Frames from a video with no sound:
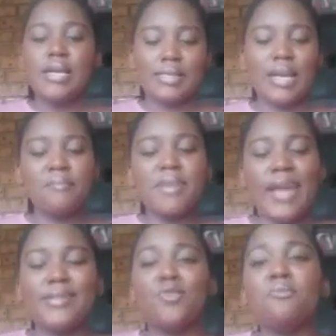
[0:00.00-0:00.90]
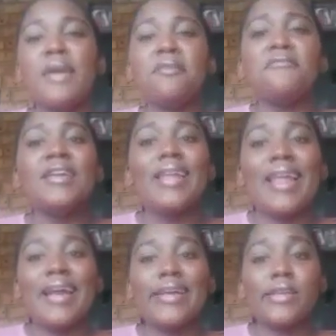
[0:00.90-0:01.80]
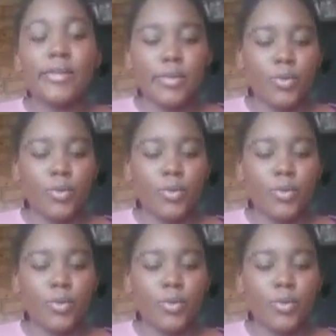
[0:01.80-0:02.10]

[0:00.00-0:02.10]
Some days you may feel like